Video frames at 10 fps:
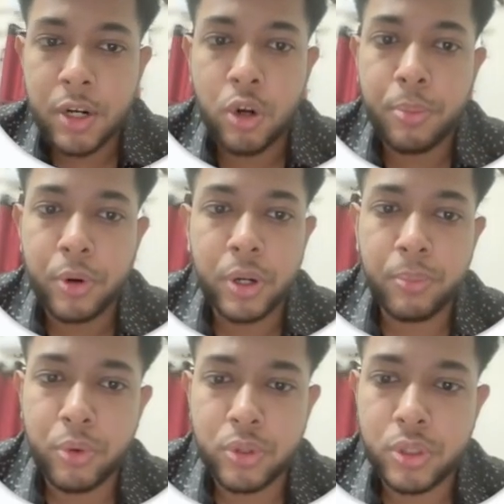operating
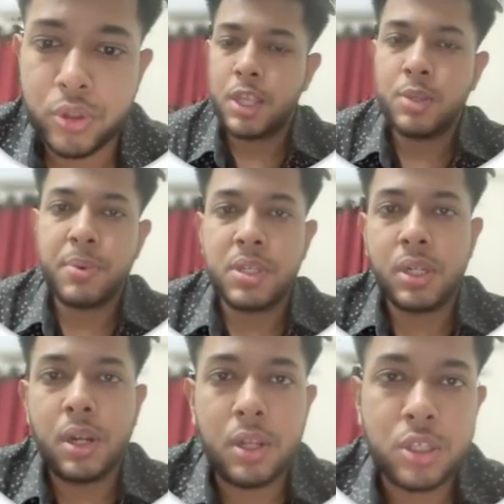procedure. It's basically a
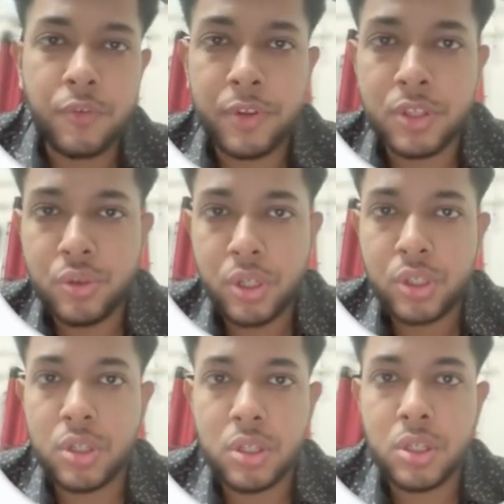list of
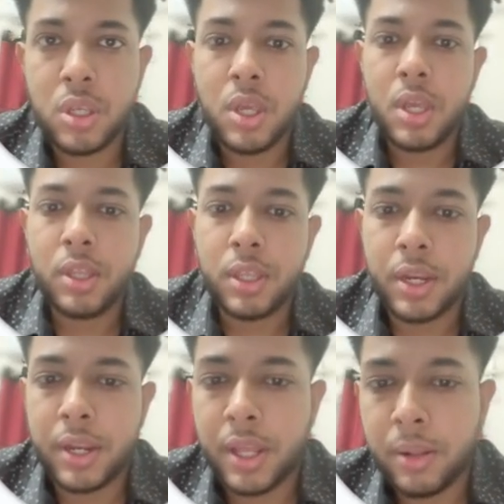instructions that
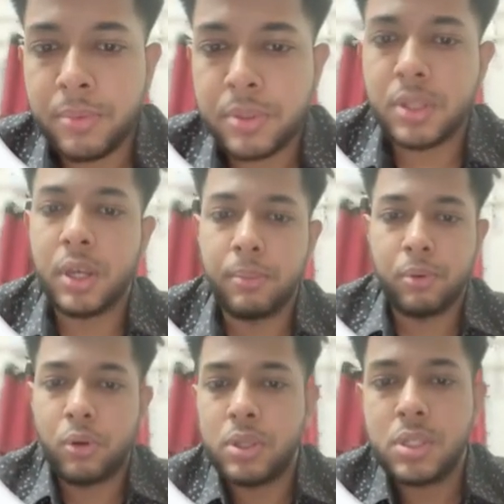helps the
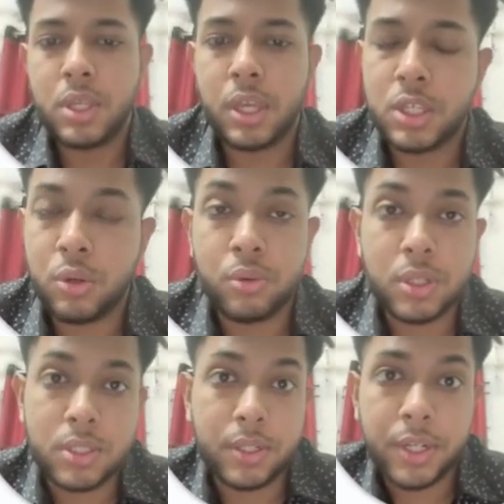employees execute a
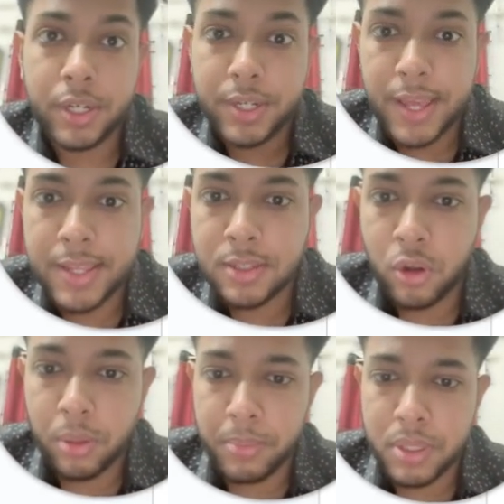certain task on
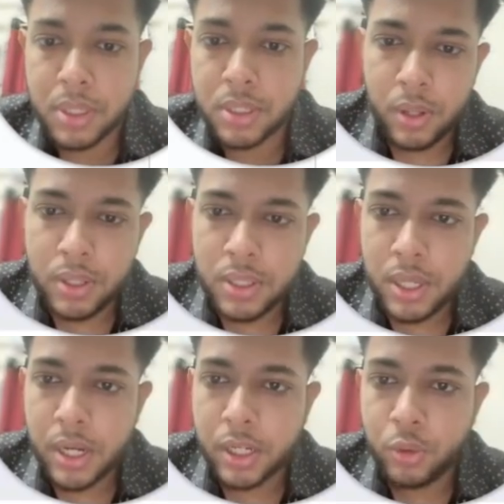a business. Let's say
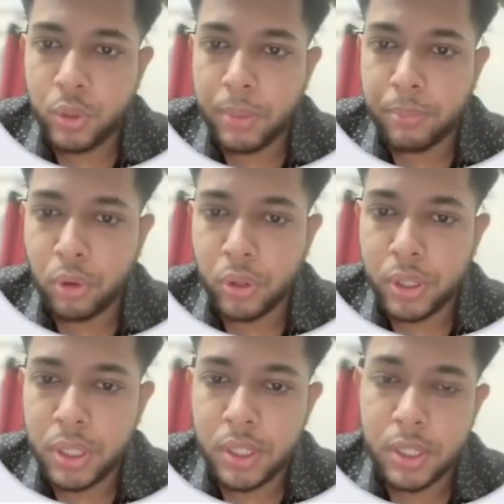a new
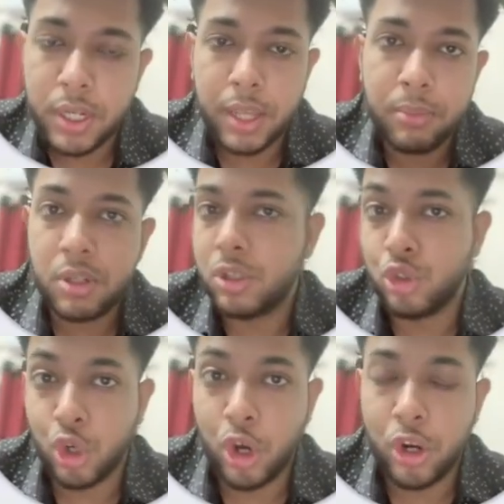employee named
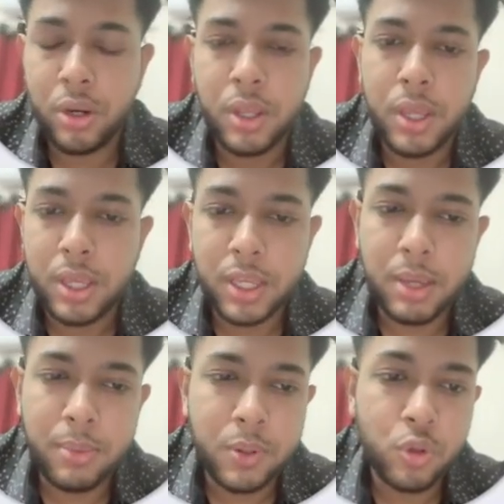John, he
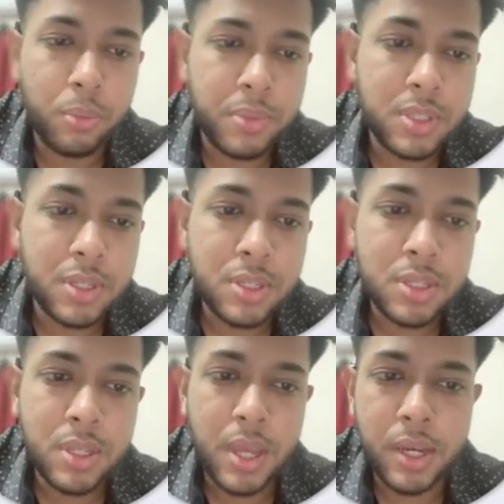came into the business,
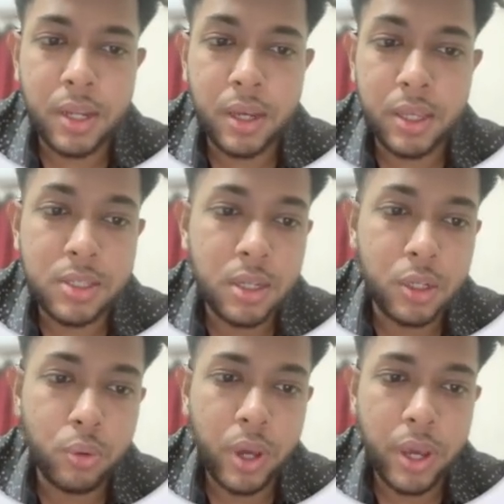and he's a new
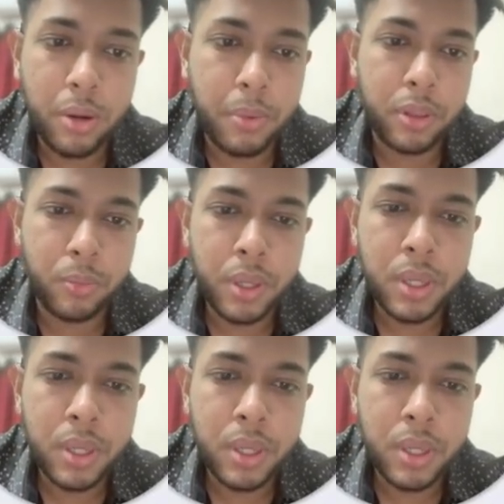hire, by the way,